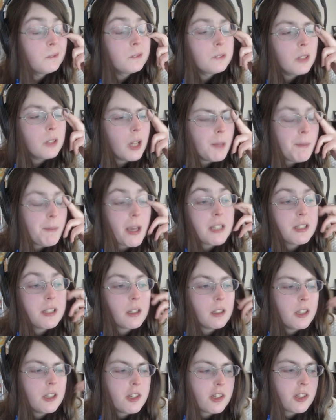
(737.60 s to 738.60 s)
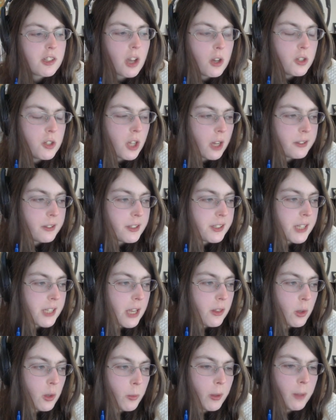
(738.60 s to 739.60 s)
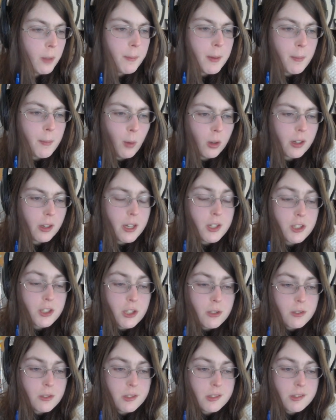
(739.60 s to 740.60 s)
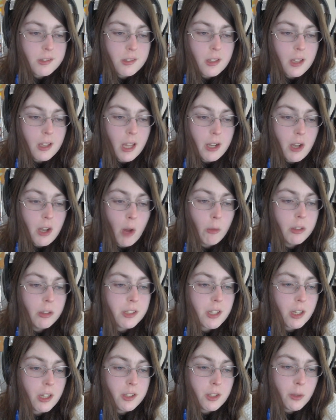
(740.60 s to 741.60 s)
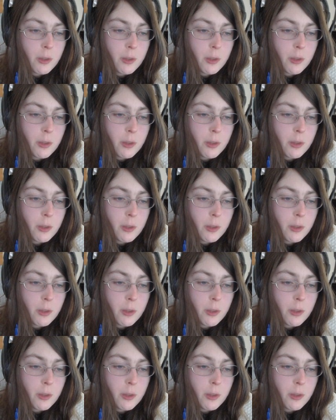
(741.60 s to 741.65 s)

It basically just goes on to say there will be more issues and no one's going to do